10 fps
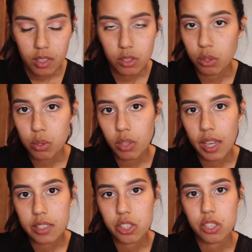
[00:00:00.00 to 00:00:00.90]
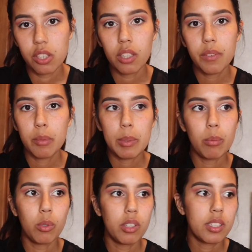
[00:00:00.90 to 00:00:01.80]
Don't do that. Just look for
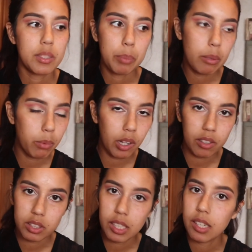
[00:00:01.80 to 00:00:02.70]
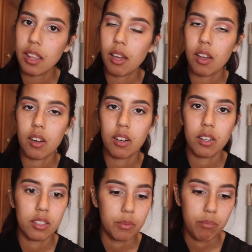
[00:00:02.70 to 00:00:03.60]
people. There's people out there that
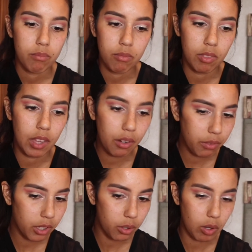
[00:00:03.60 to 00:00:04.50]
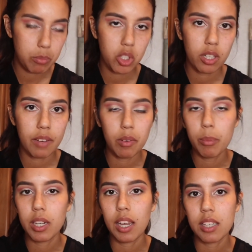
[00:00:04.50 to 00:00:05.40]
are there for you. I'm sure
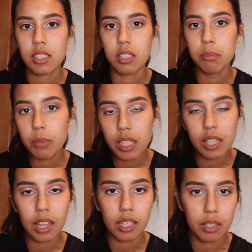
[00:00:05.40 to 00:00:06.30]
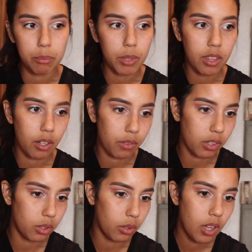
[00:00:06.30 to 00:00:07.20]
everybody has somebody that can be there for
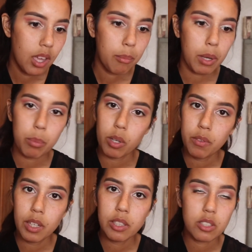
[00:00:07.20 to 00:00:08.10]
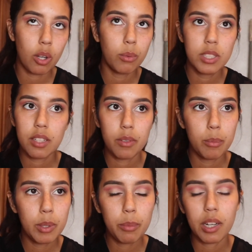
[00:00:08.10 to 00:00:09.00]
you. My boyfriend is always there for
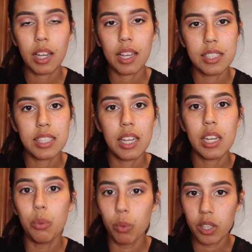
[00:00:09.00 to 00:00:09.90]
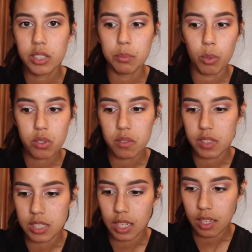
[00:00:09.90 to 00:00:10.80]
me, but like I said, he works most of
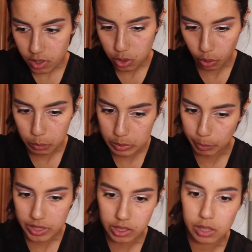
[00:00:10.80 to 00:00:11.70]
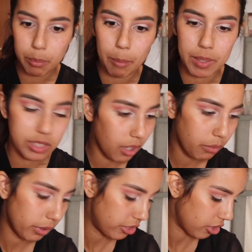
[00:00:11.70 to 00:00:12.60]
the day, so I was basically by
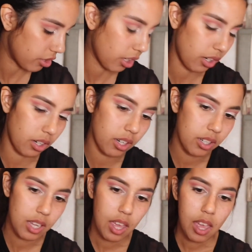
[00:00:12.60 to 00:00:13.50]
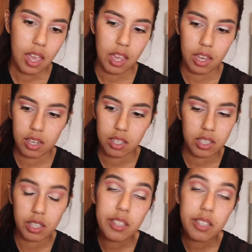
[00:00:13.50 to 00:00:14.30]
myself with just her, and it